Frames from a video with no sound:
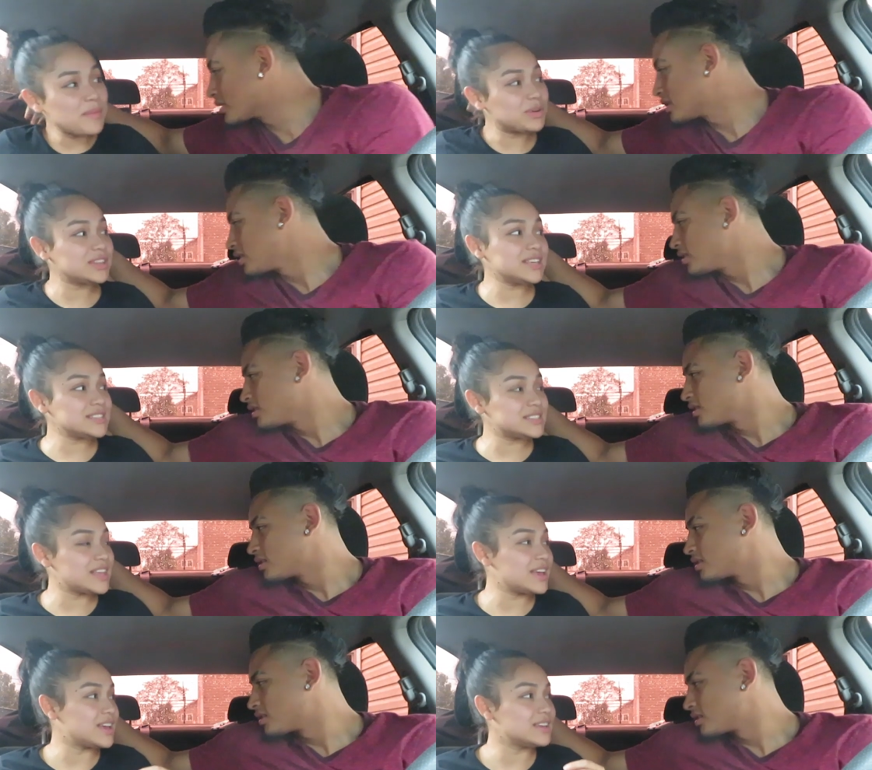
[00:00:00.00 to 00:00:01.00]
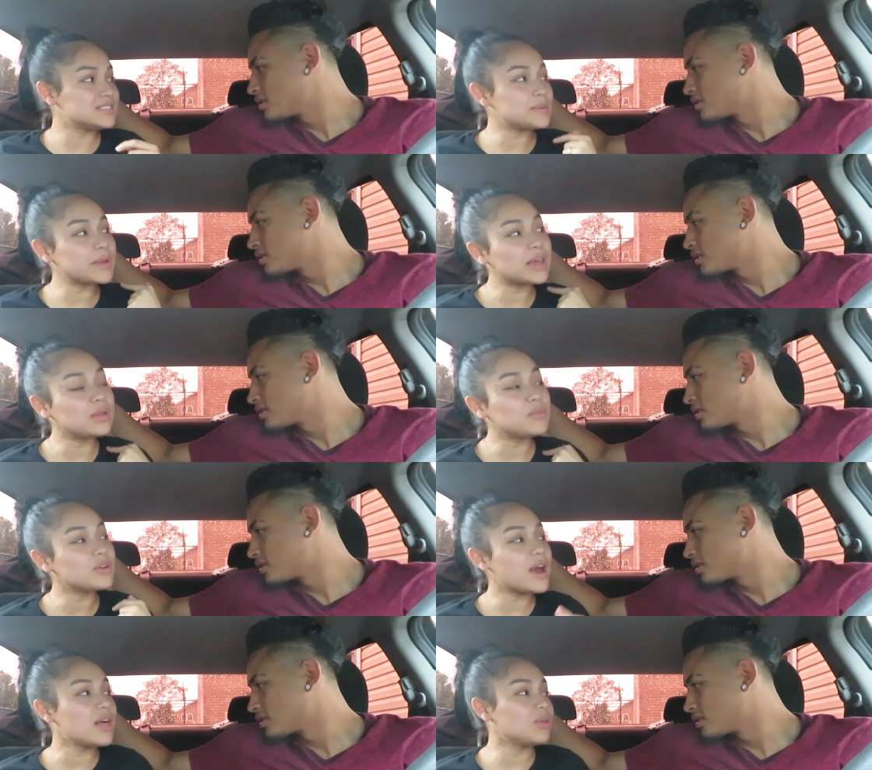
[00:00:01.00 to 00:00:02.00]
Speaker 1: me mordiste. Se me quedó
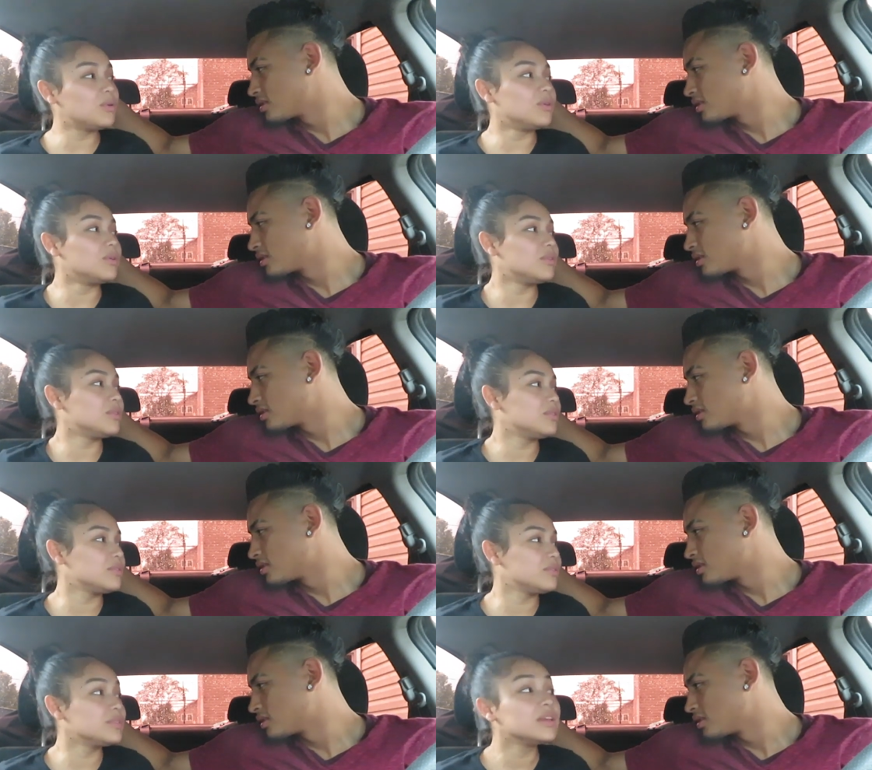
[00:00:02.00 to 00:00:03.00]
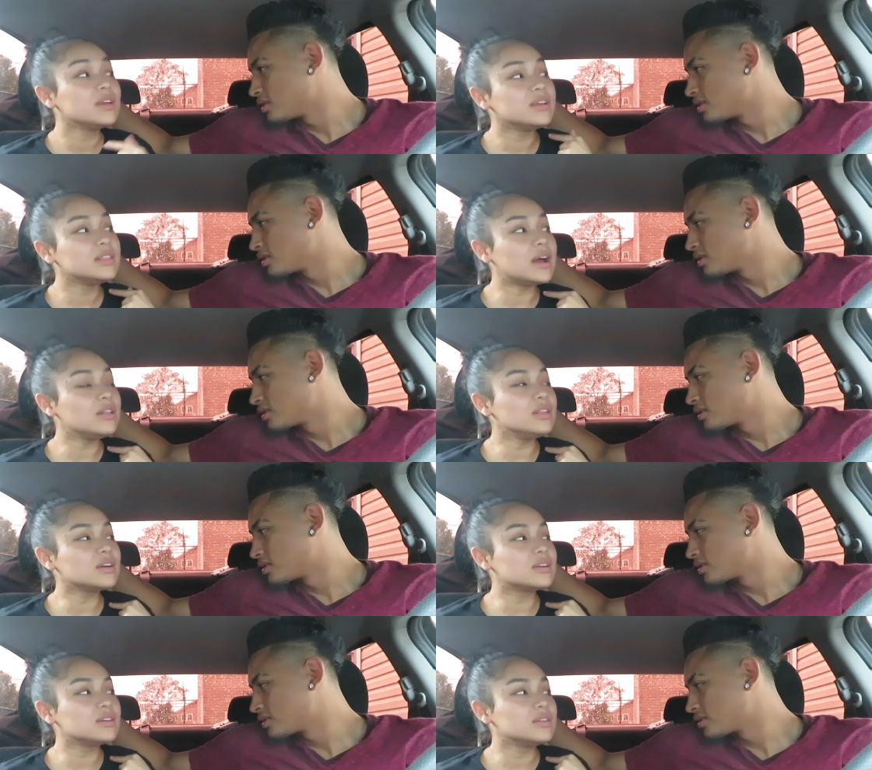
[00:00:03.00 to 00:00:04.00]
morado. Now
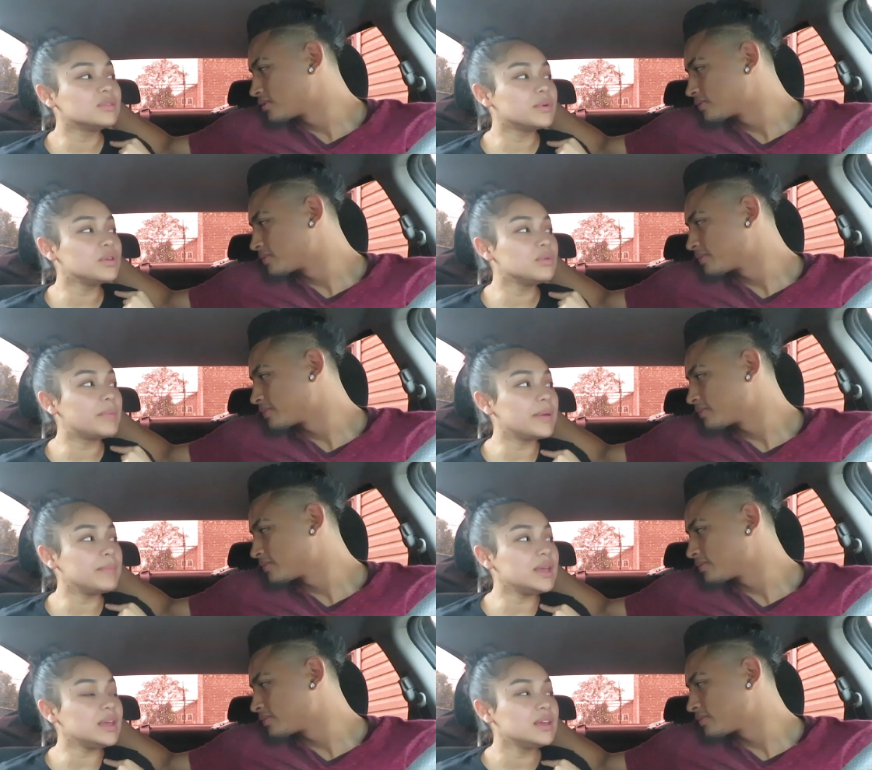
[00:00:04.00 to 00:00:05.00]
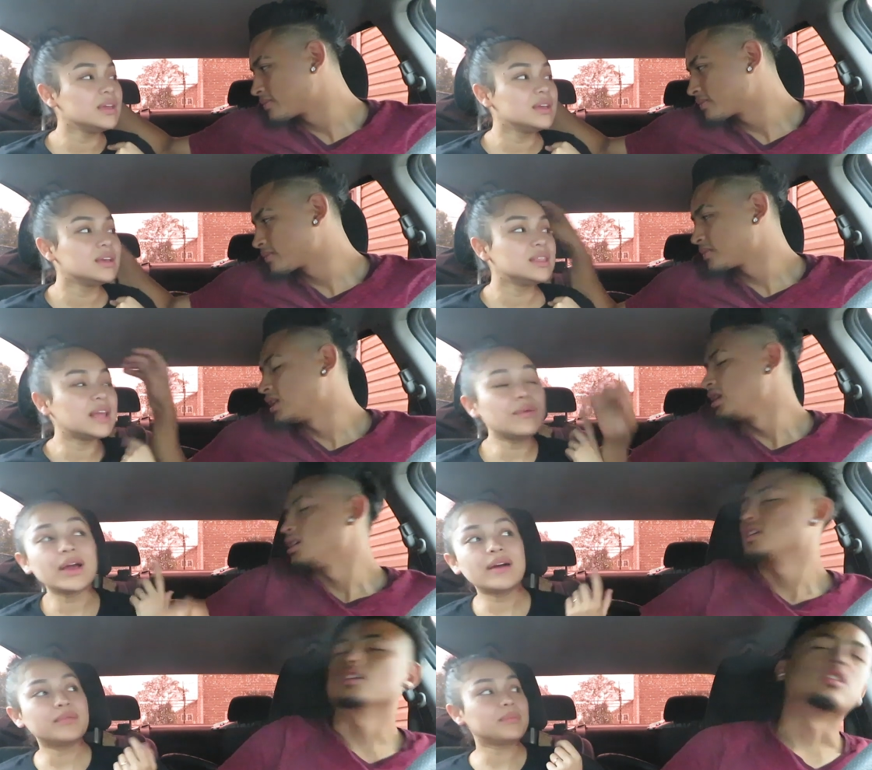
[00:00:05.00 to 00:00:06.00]
look, when you bit me, now
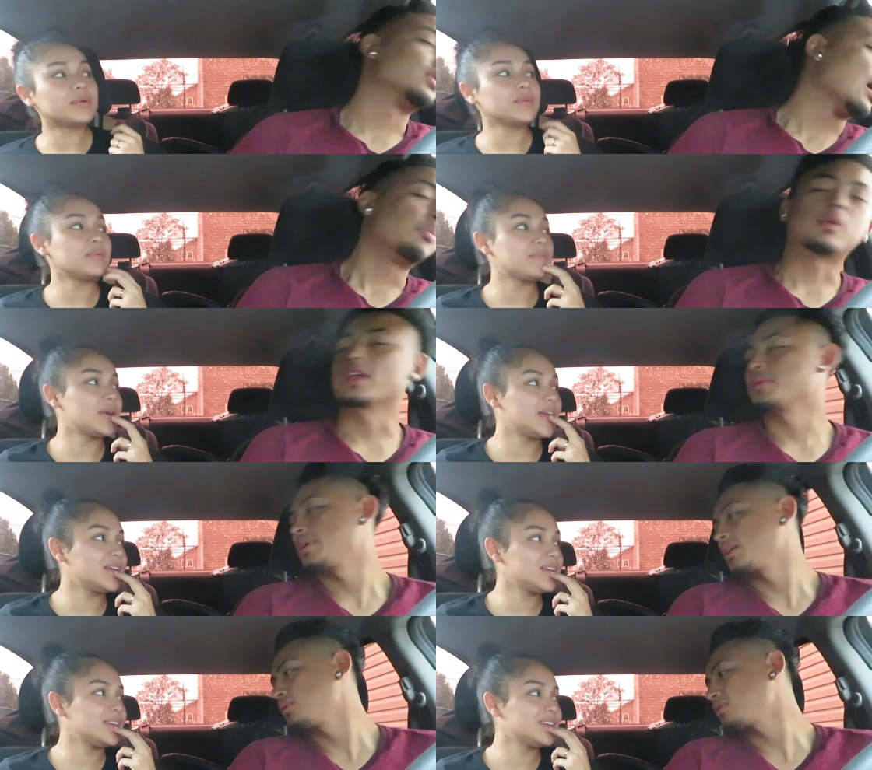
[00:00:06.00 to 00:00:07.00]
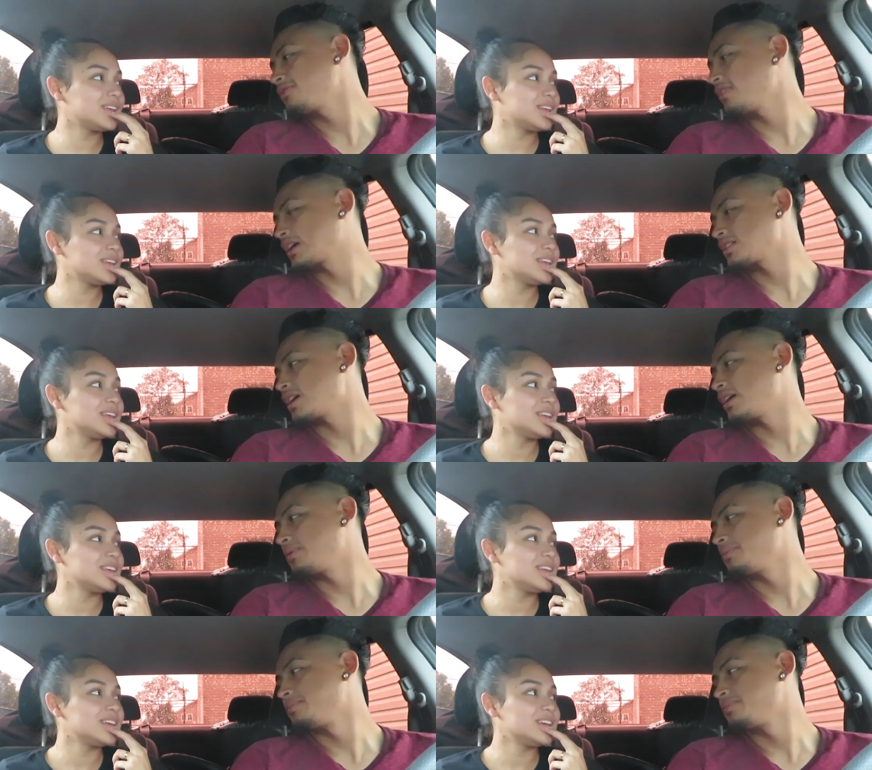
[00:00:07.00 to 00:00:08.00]
I have.
Speaker 2: Yo, a stop playing, Renee. What the fuck is
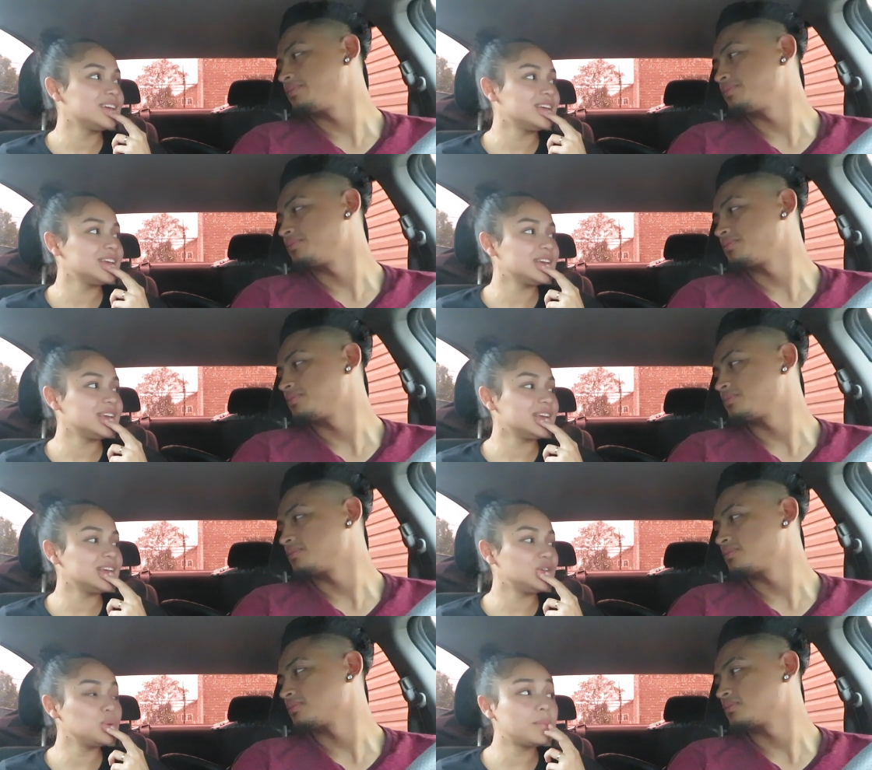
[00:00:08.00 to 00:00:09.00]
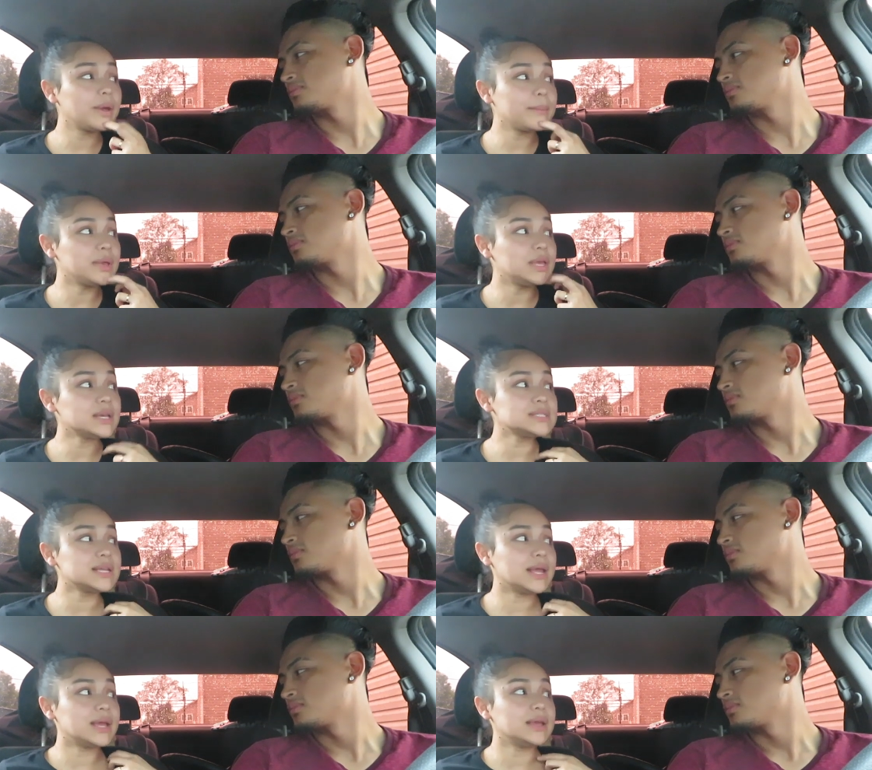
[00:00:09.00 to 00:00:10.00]
that?
Speaker 1: You bit me
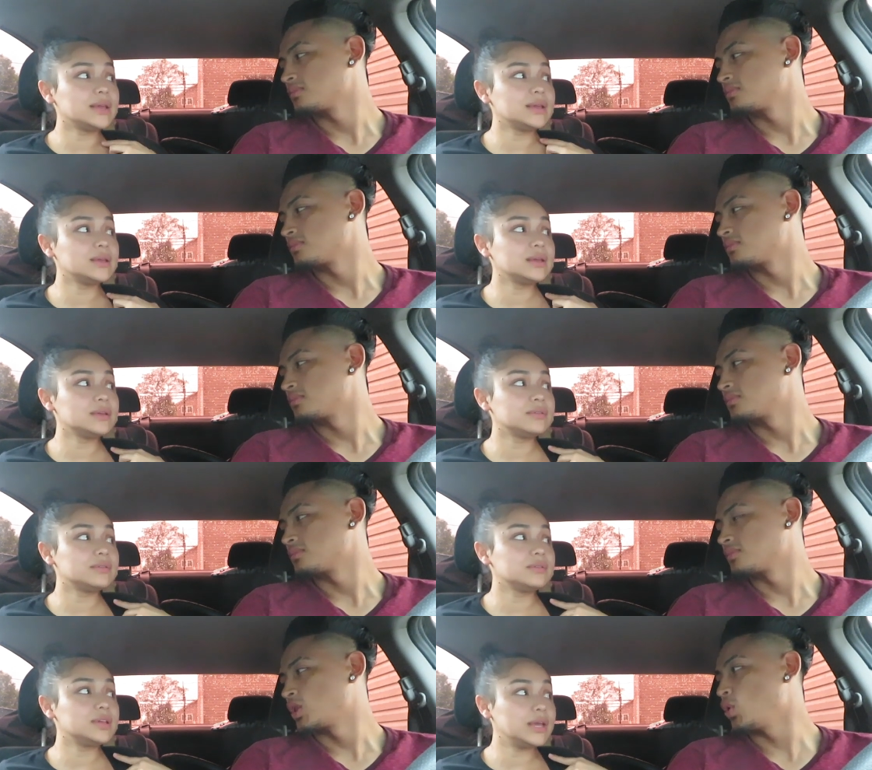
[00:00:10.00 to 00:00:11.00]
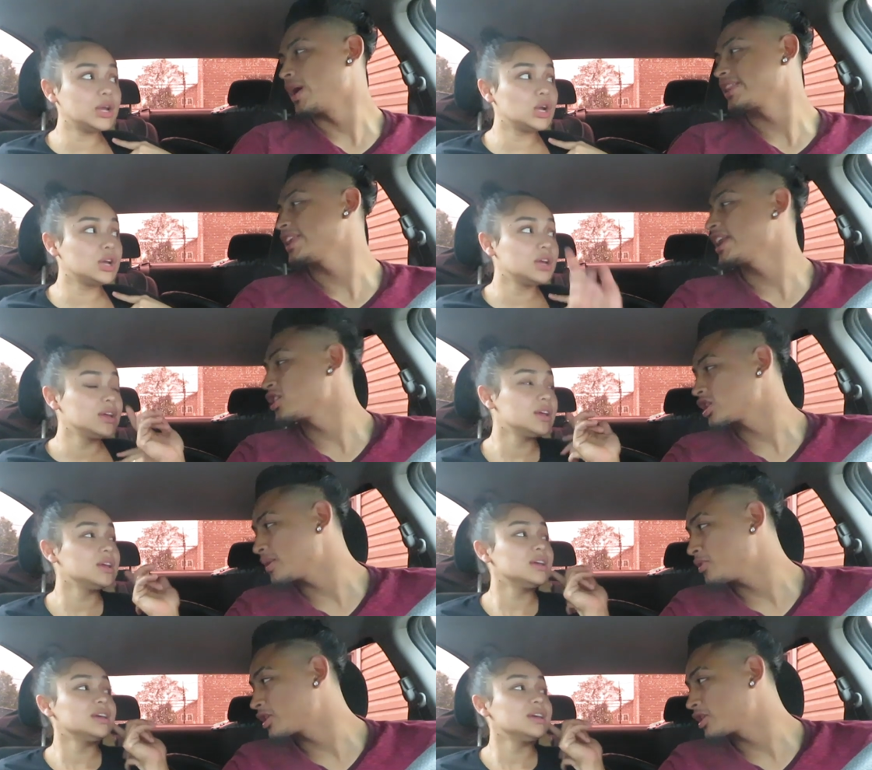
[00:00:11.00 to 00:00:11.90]
yesterday. No, I didn't. Yo te